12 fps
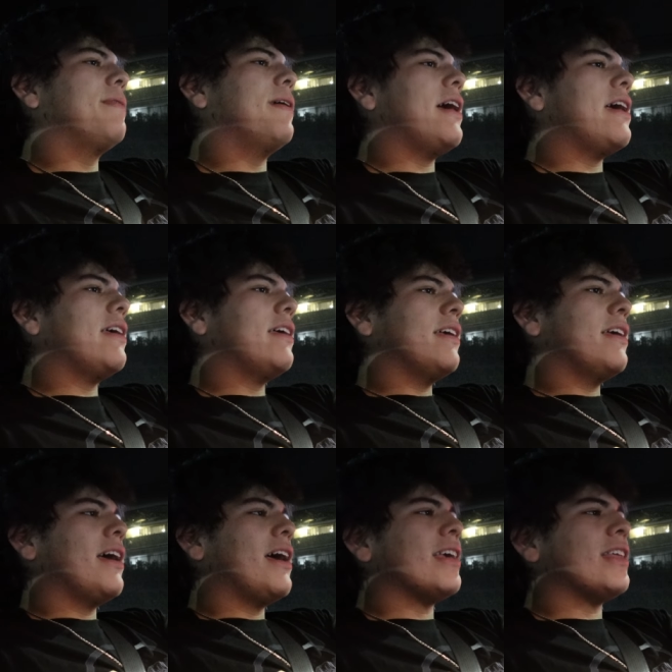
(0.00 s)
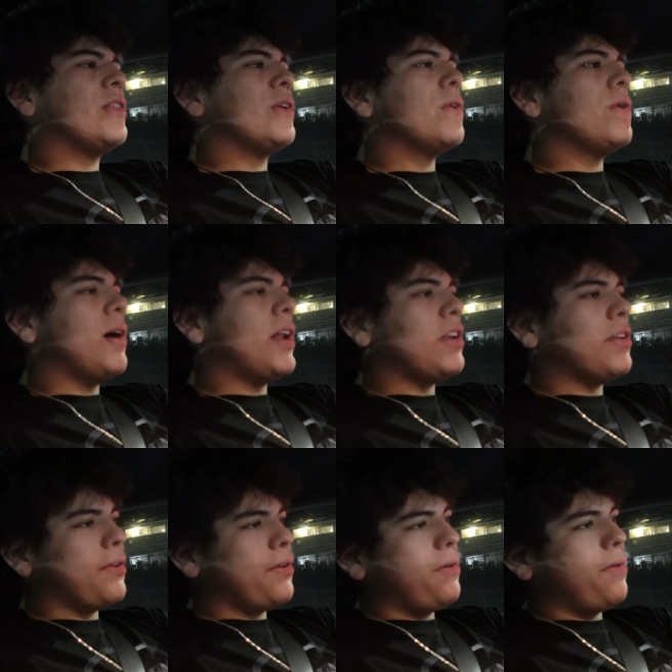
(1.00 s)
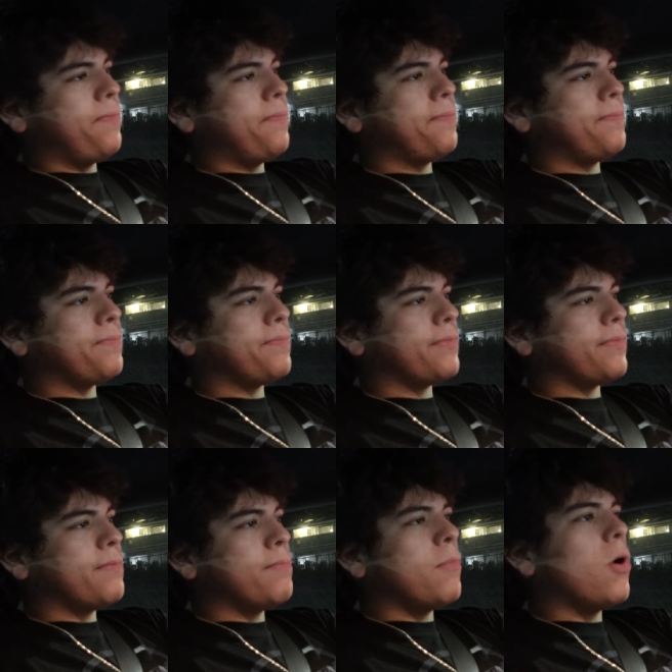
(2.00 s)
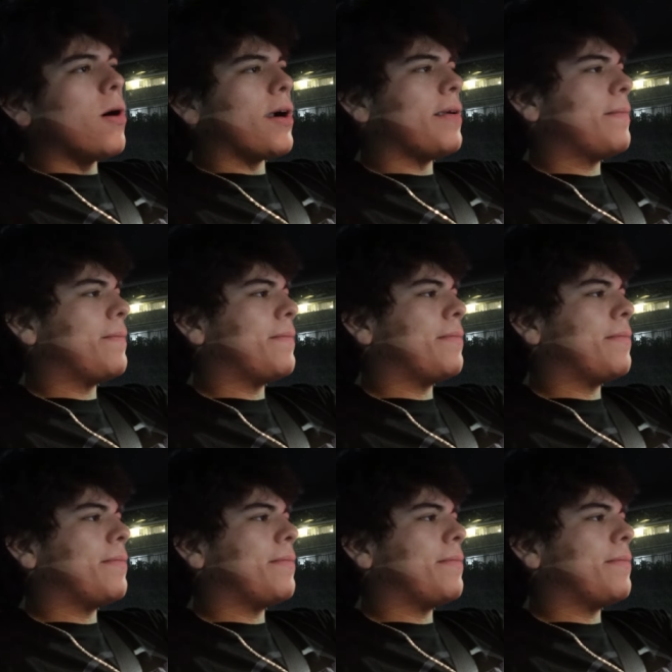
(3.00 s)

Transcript: But I do want to do more.